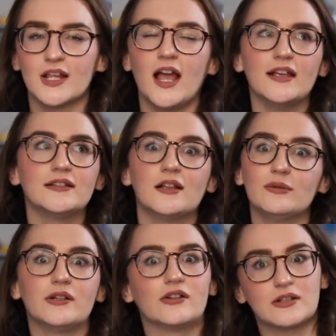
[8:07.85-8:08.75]
I
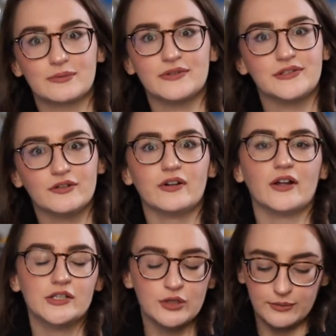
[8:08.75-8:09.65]
celebrate Christmas year
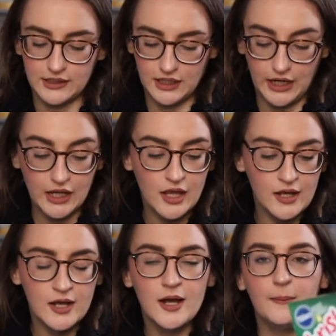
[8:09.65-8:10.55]
round. Here, are we kidding?
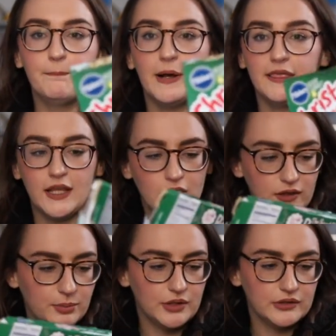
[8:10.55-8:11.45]
But they are
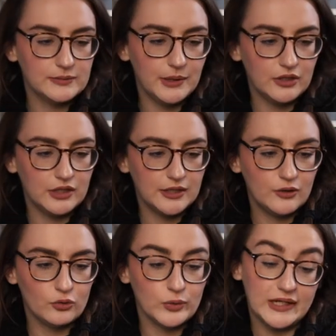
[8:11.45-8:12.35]
the
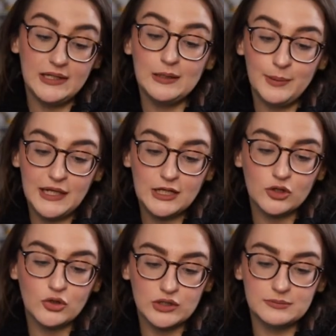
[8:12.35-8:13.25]
Pillsbury ready to bake
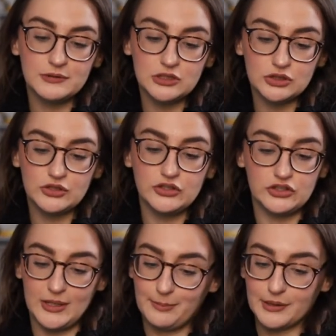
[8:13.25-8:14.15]
Christmas tree
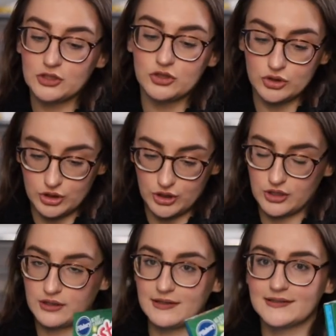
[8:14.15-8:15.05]
shaped sugar
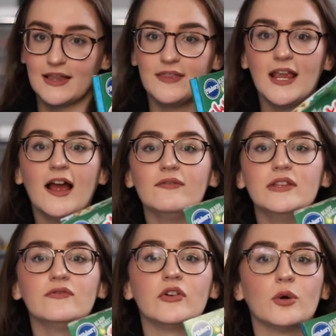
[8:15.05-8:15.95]
cookies. And they have
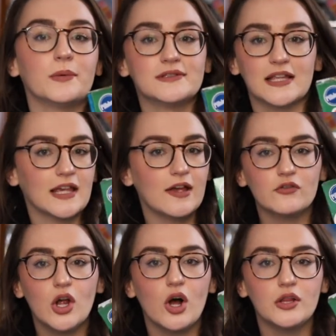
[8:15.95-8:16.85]
them for almost like
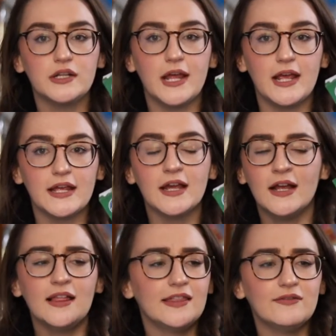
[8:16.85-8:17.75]
every holiday.
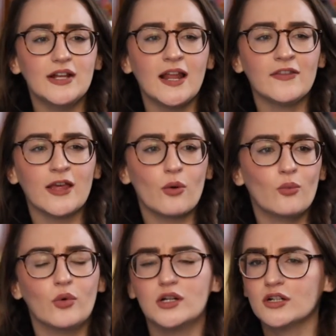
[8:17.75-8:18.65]
They even had like
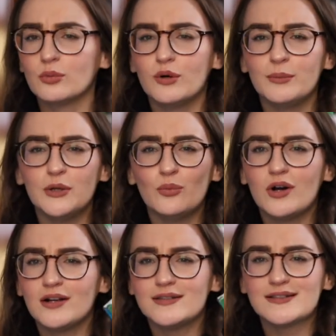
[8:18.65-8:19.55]
Wonder Woman
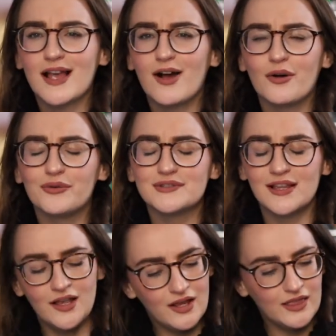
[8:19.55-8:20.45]
ones out.
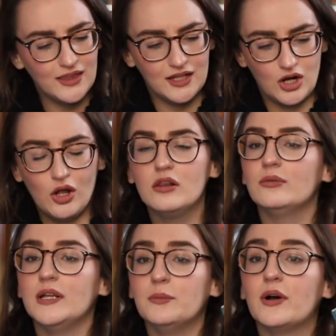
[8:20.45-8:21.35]
They had
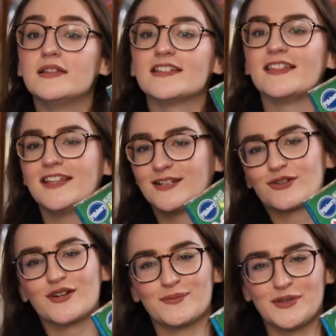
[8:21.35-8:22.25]
Halloween ones and they had
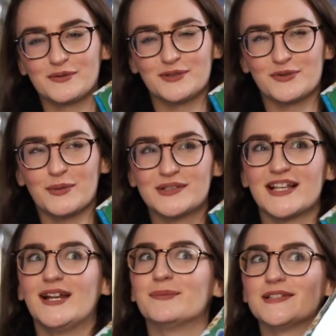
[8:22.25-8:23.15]
Christmas ones right
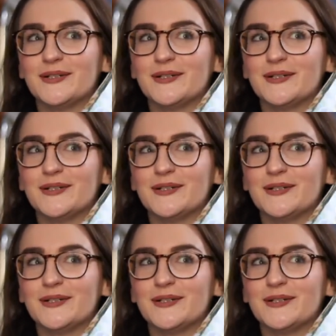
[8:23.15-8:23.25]
beside them.